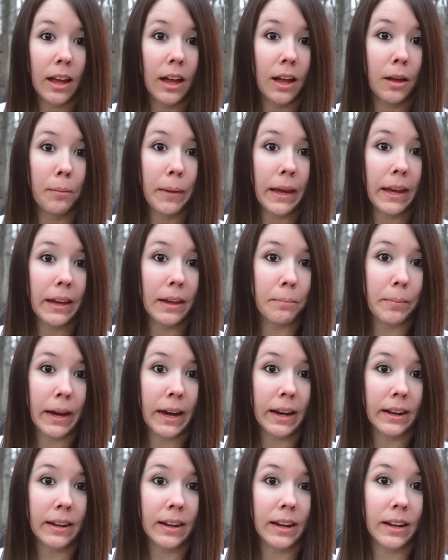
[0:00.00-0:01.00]
I'll make it
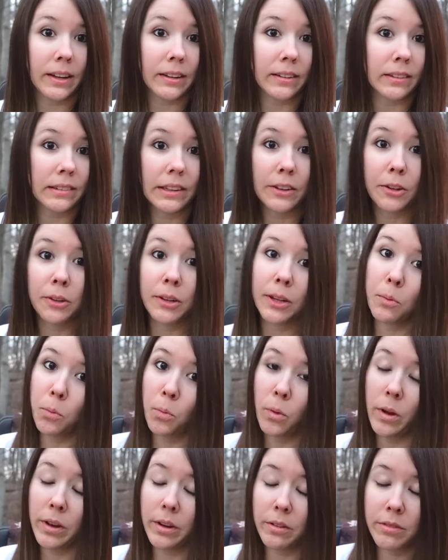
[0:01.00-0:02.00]
back on literally
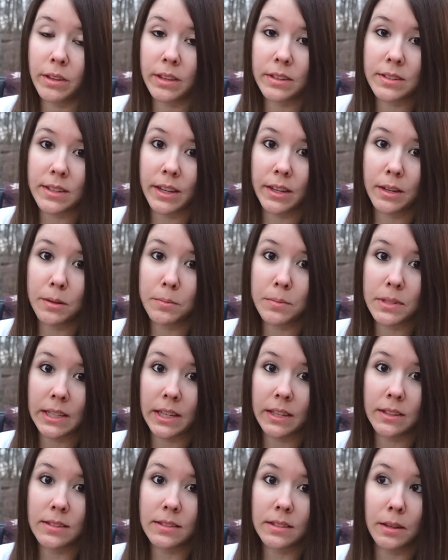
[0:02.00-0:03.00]
one of these items and
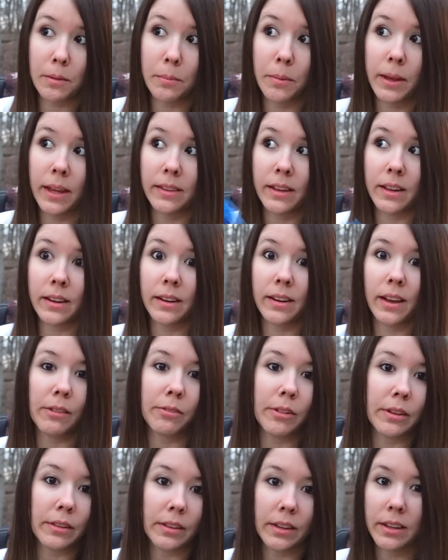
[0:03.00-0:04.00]
then some, and then
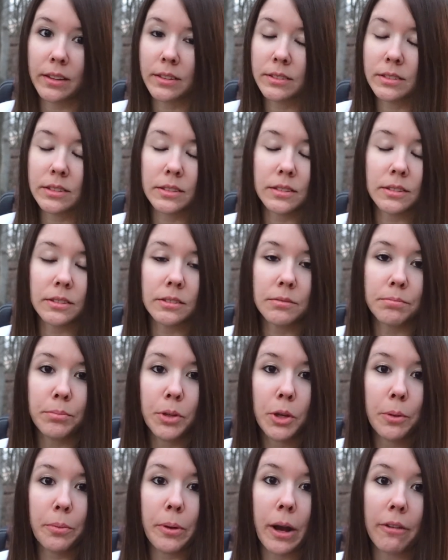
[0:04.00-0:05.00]
everything else is
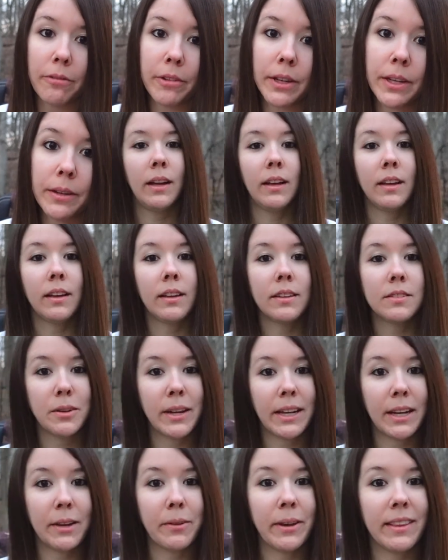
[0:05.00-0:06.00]
pure profit. So
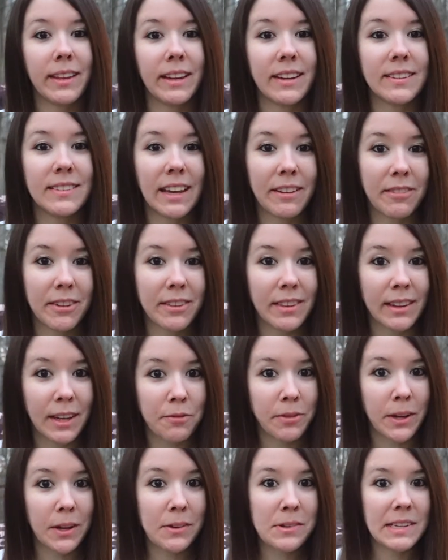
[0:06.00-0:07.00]
anyway, that is everything I
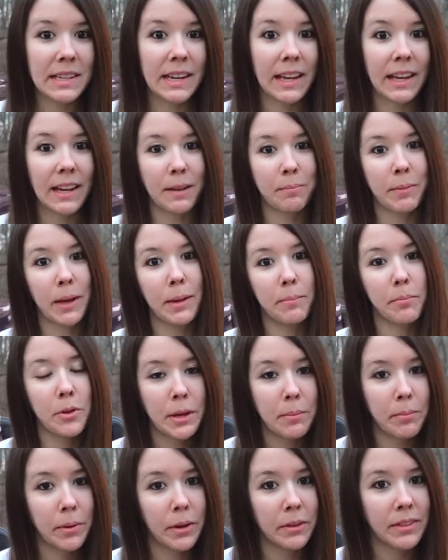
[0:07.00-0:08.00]
found today on my
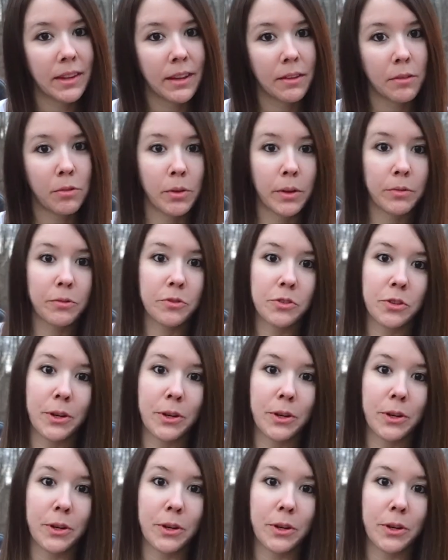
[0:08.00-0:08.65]
pre-birthday thrift